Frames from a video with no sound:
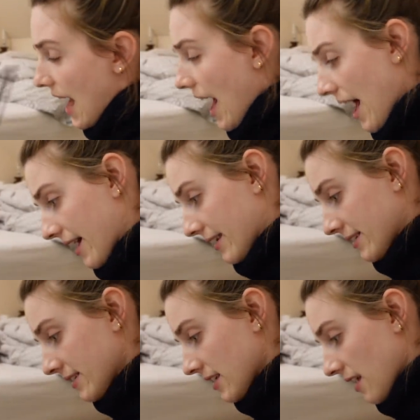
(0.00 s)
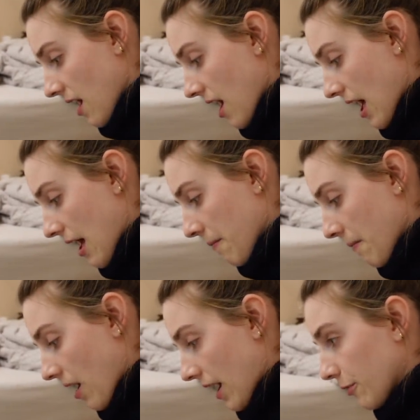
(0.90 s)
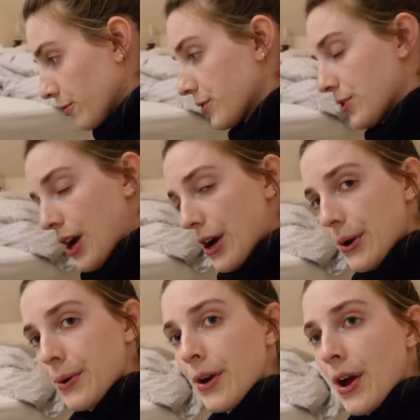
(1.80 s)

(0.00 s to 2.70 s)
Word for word: And um, I also,